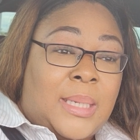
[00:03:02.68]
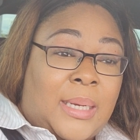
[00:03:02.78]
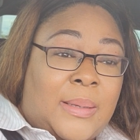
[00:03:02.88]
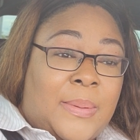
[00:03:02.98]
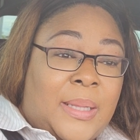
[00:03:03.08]

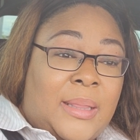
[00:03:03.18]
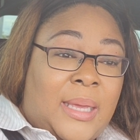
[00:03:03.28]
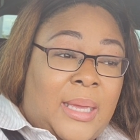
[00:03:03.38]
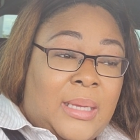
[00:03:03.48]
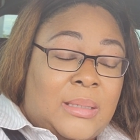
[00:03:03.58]
document
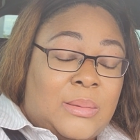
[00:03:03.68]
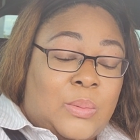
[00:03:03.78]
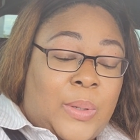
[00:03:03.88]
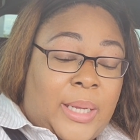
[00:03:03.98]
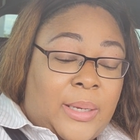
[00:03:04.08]
that as
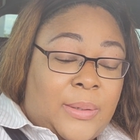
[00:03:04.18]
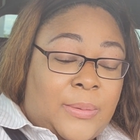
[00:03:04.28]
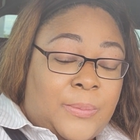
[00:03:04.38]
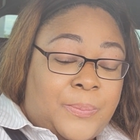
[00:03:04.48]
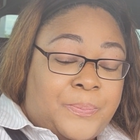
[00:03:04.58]
well.